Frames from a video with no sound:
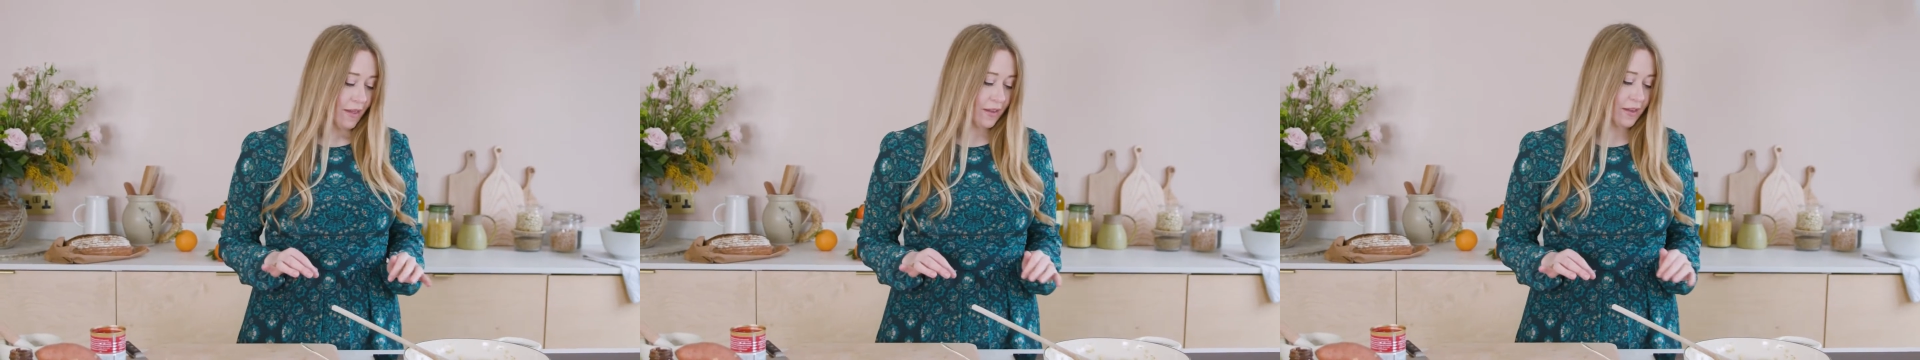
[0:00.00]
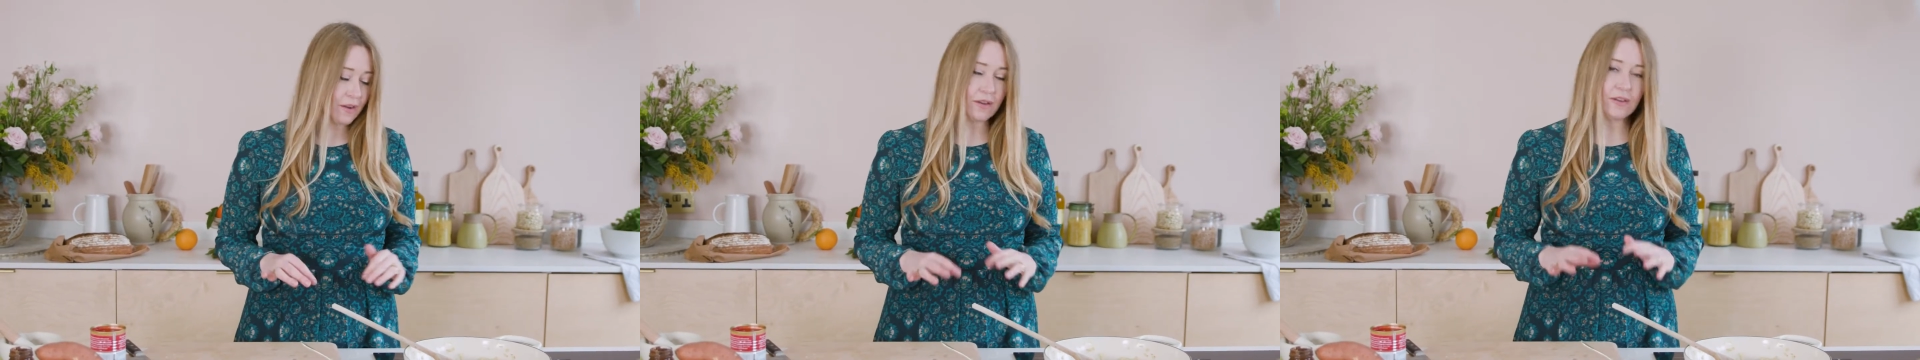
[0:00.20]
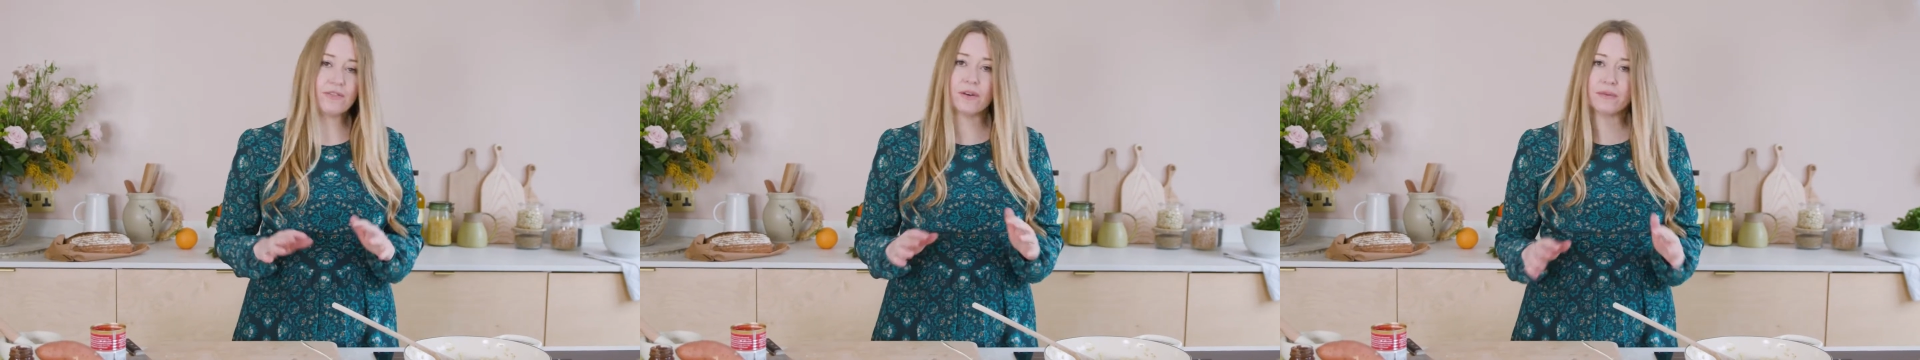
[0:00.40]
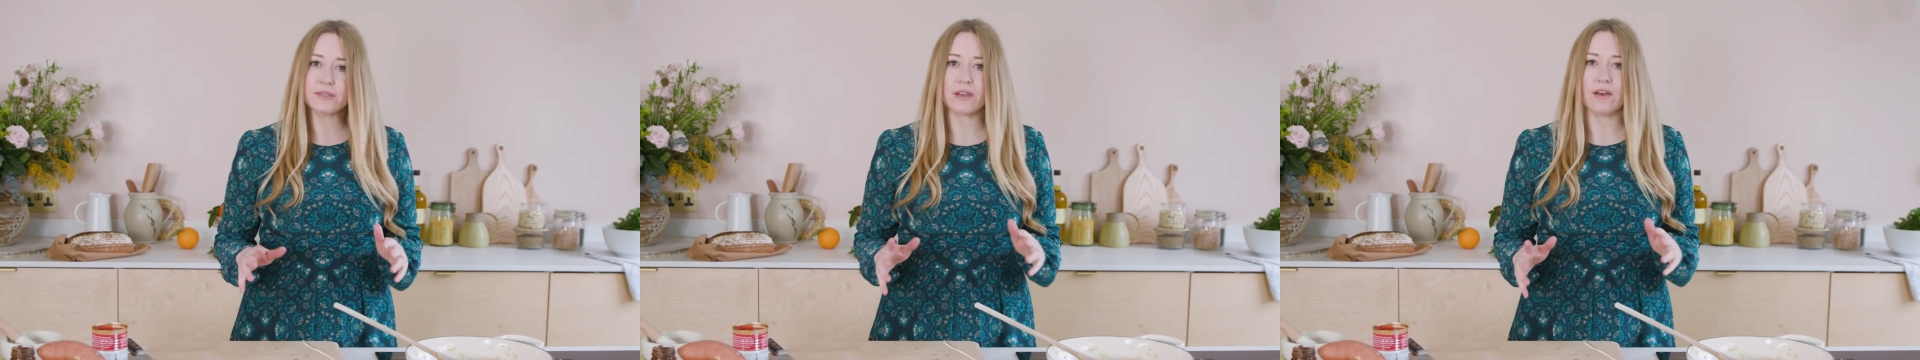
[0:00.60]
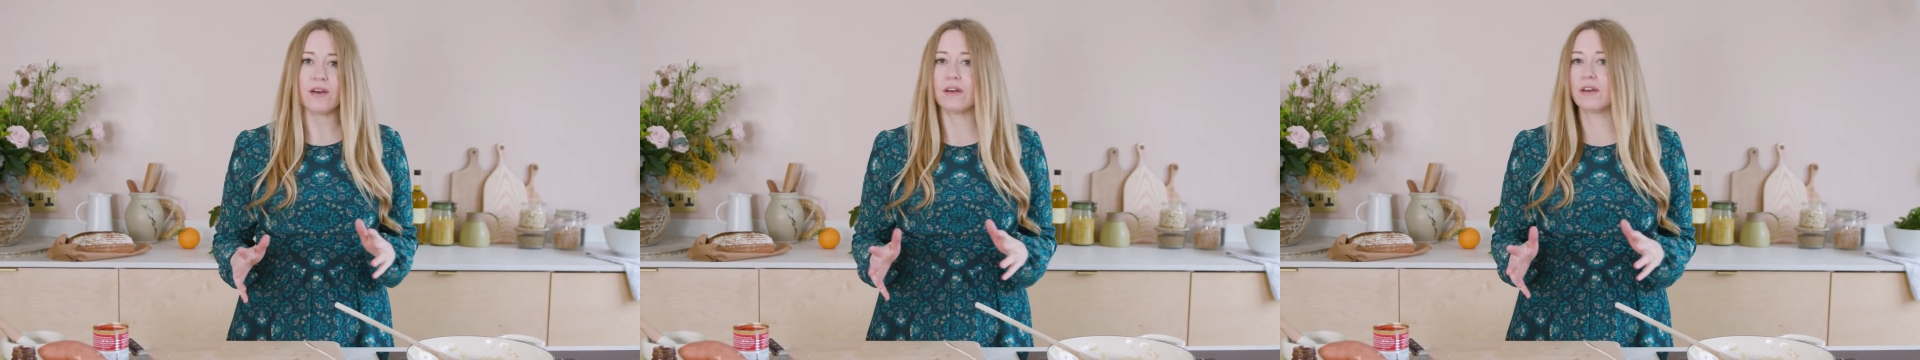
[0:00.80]
you know, if I was
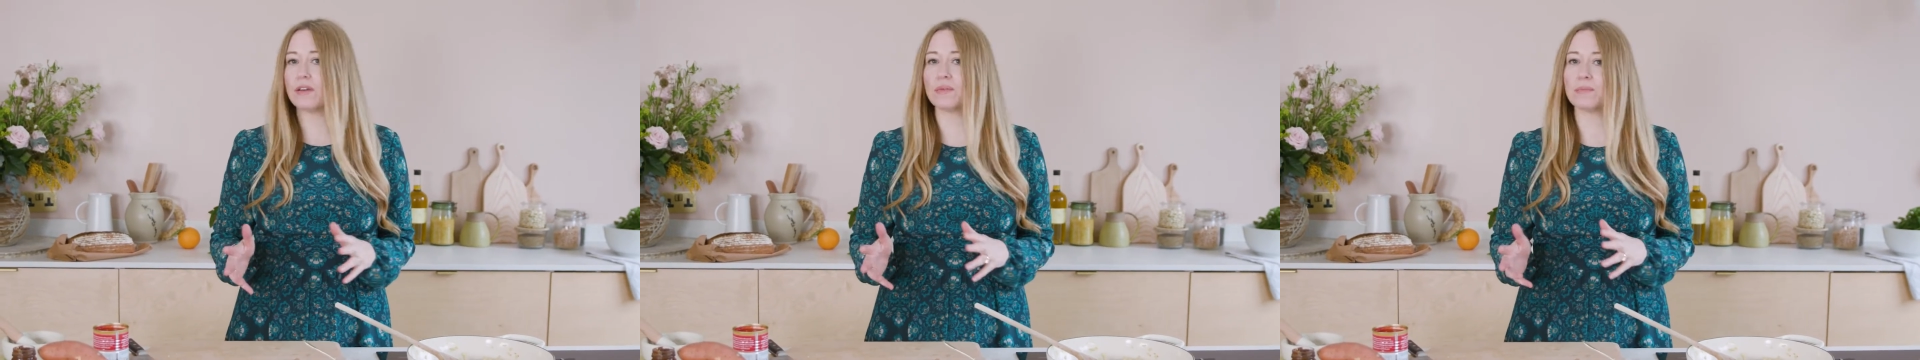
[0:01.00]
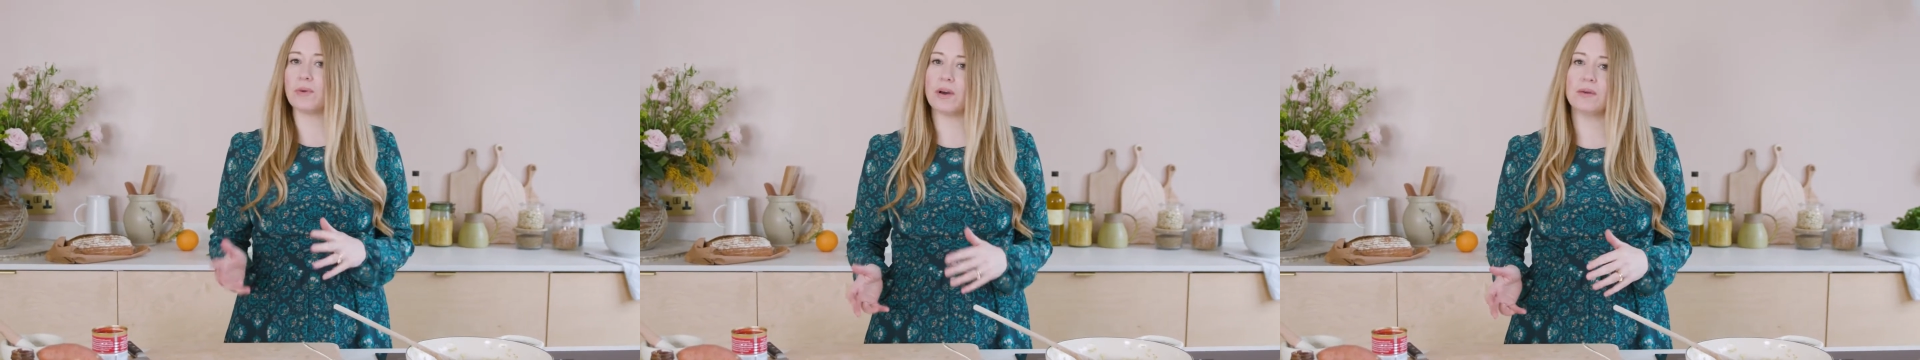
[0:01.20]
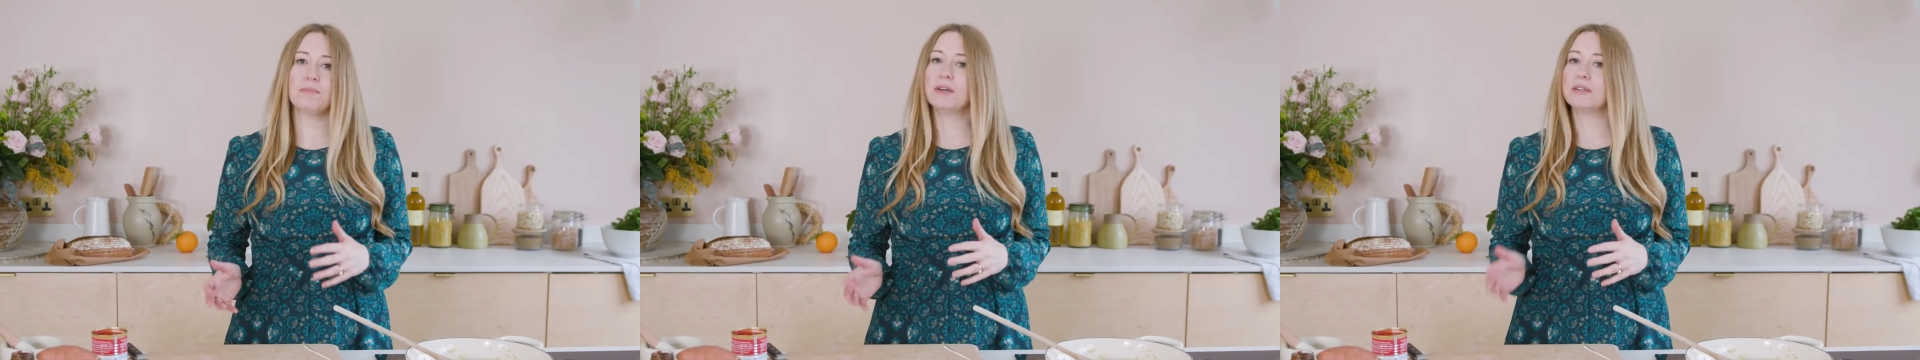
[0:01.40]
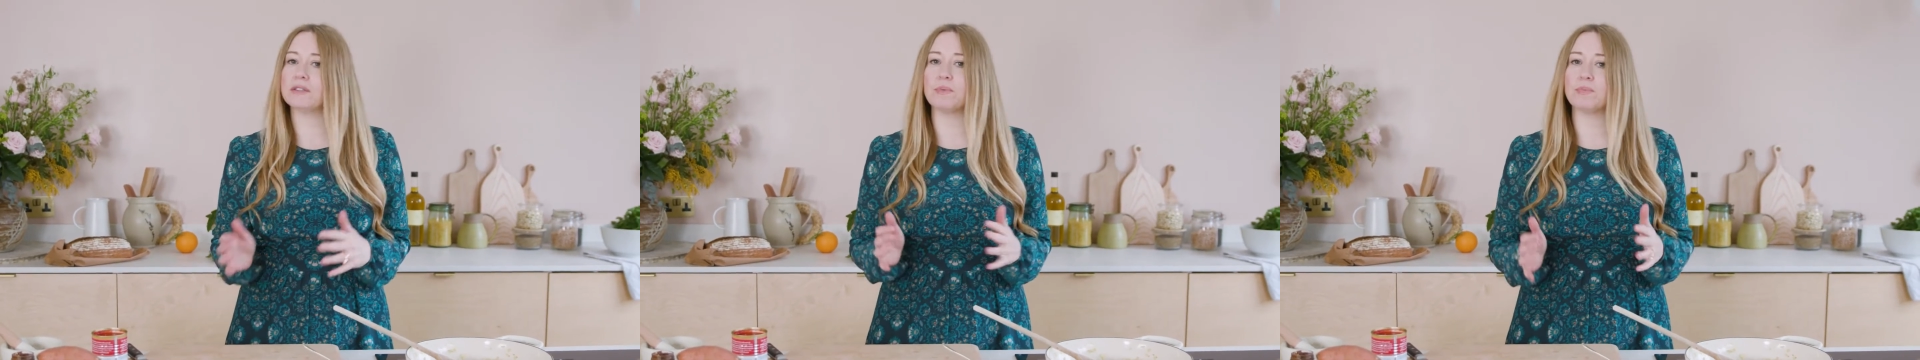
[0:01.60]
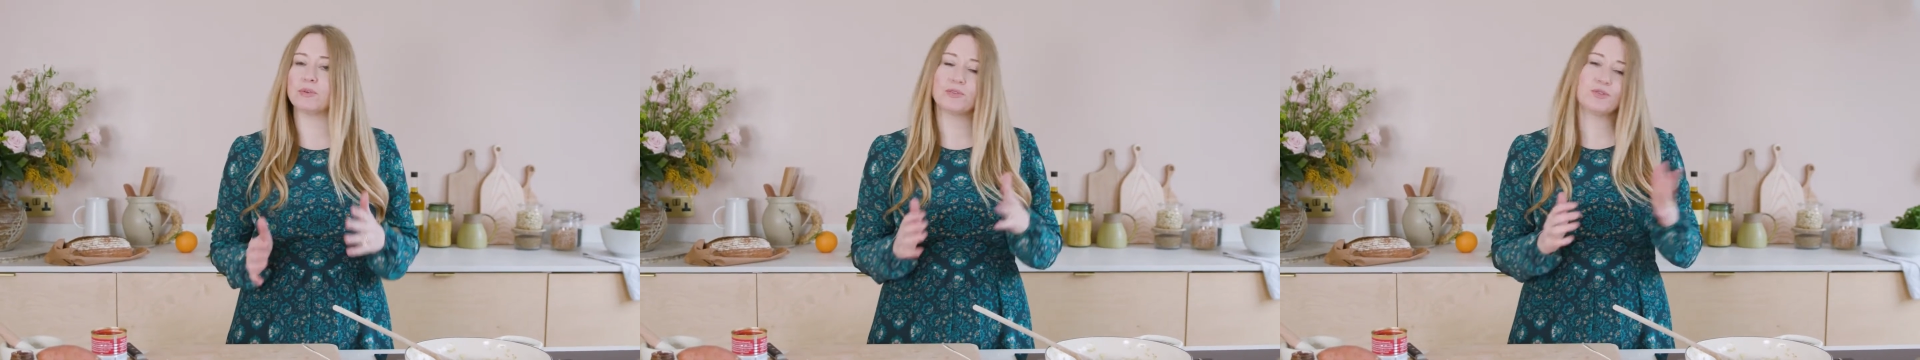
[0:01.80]
at home, I might
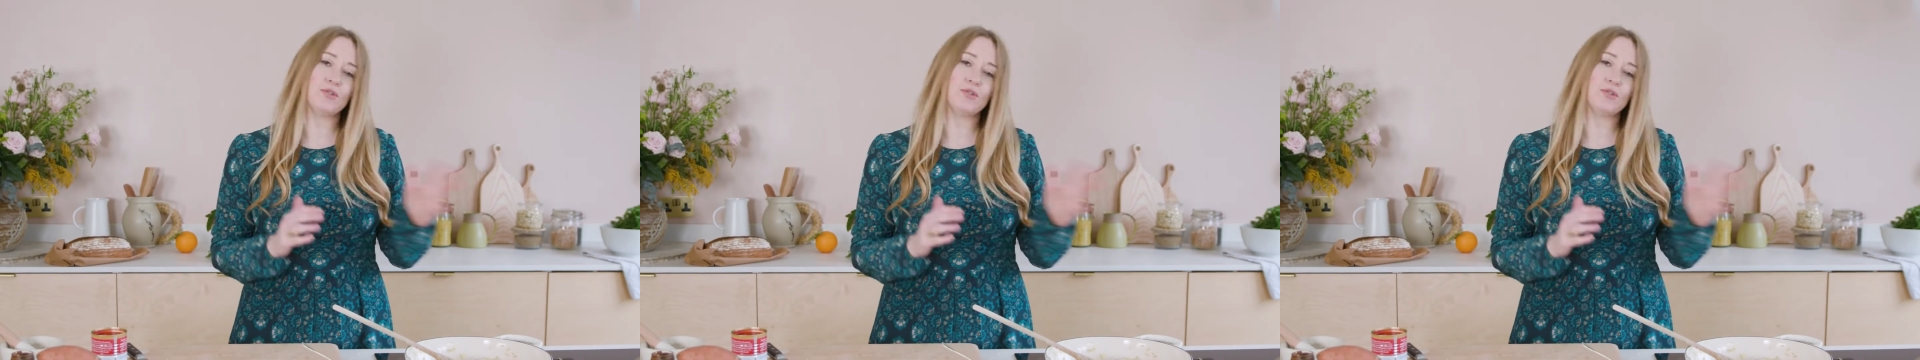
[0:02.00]
double or